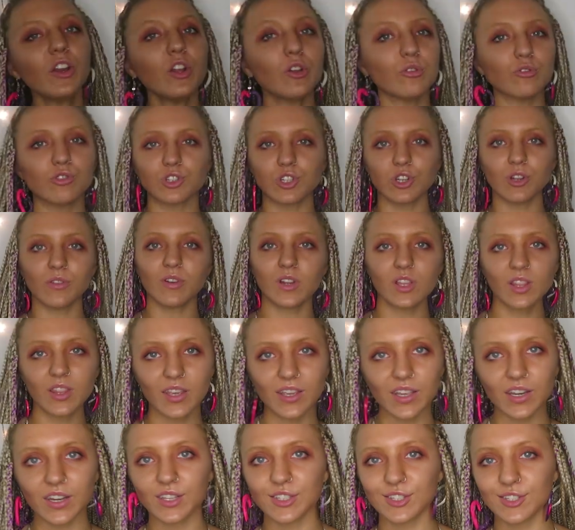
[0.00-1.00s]
don't know. Do you know what I
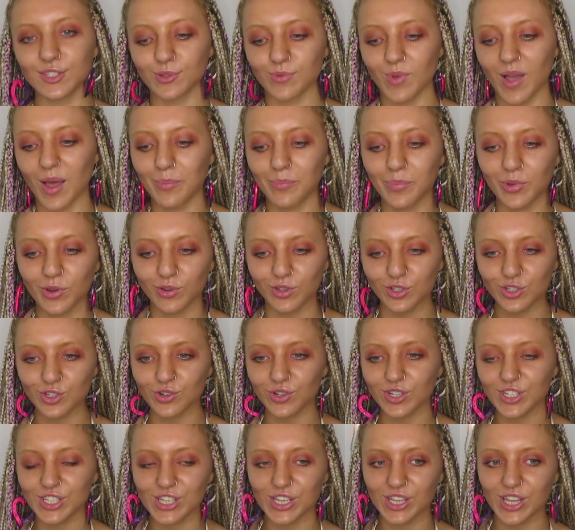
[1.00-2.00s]
think it is as well? Booty
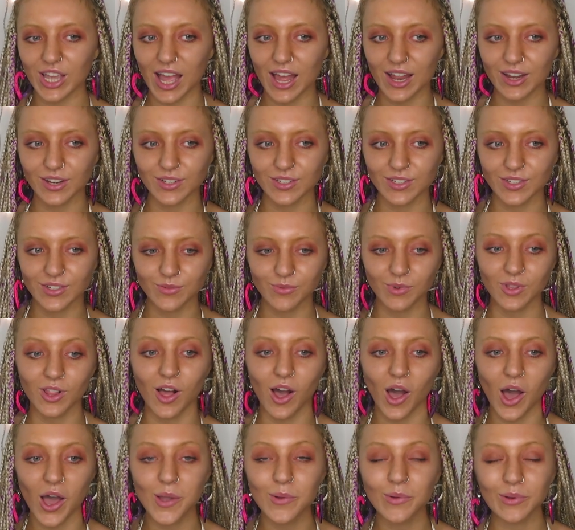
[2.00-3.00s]
shorts you can't,
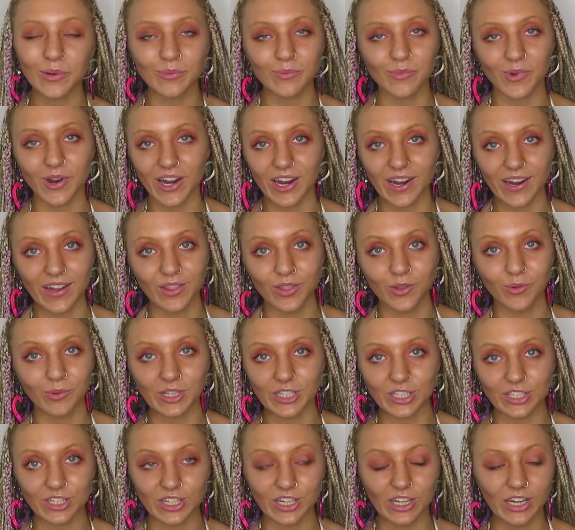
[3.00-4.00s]
well I wouldn't wear it in the
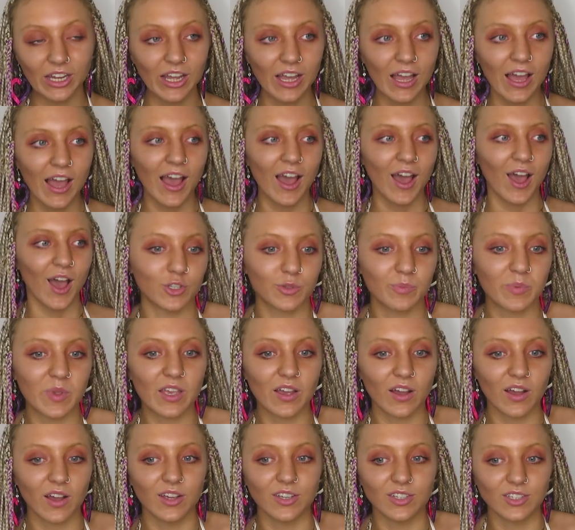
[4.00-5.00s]
winter just
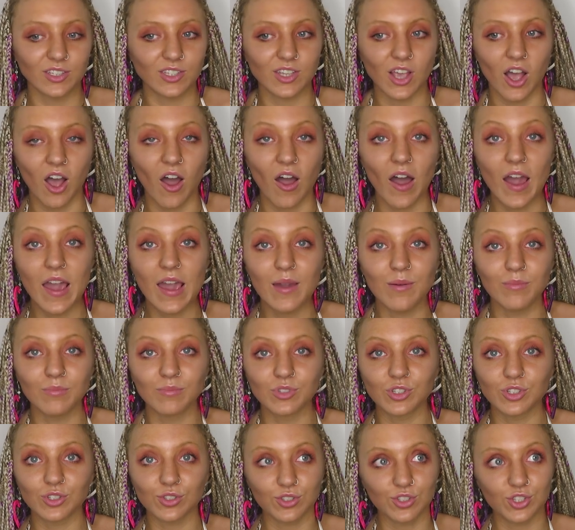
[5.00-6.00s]
because I
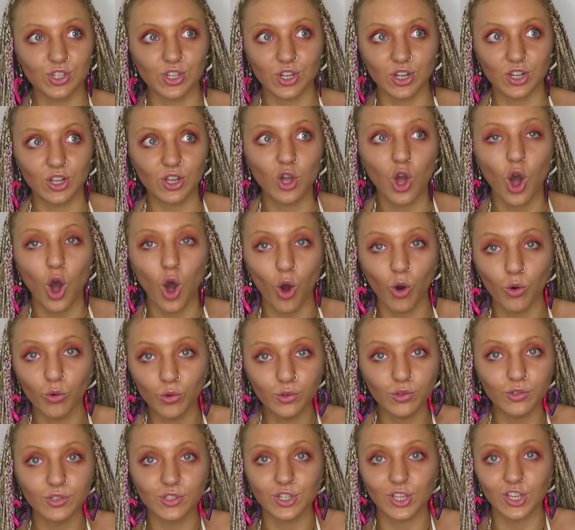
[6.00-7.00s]
am such a
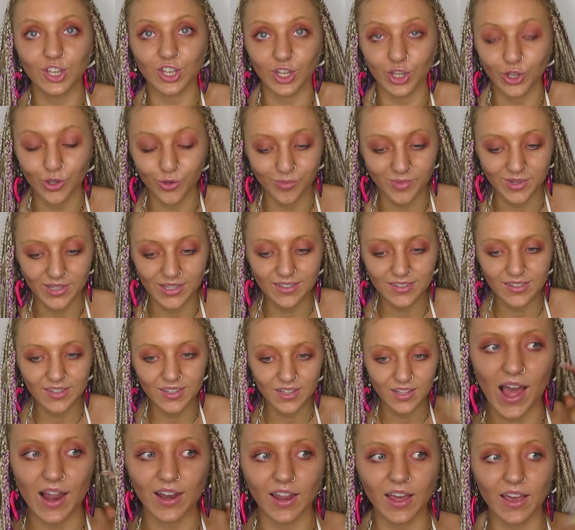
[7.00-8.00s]
cold
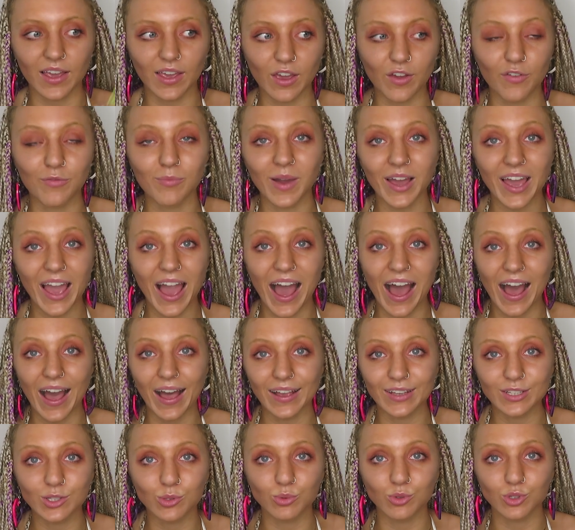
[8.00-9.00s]
human that like if my
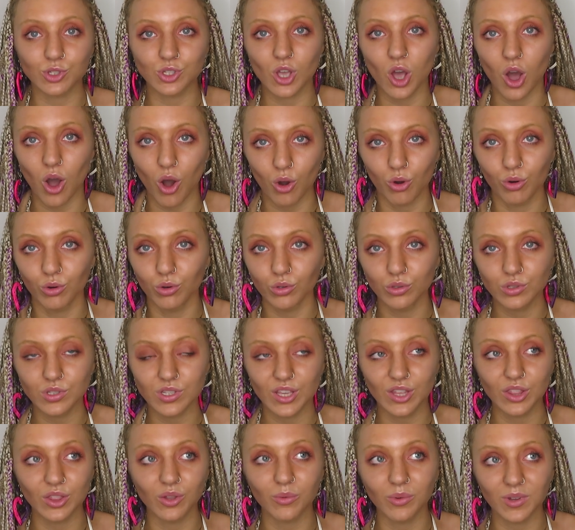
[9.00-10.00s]
ass was cold
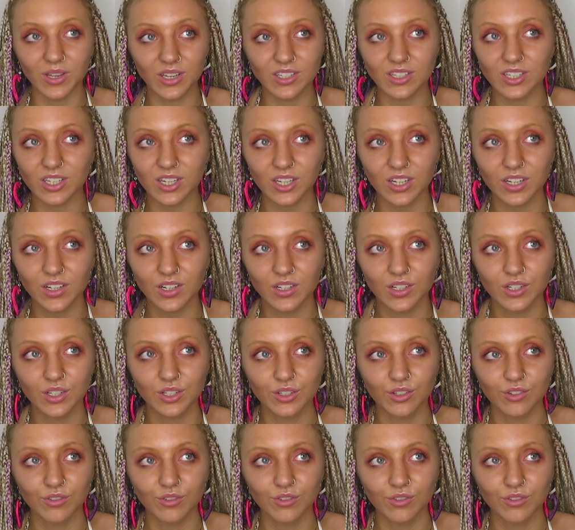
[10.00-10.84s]
in the winter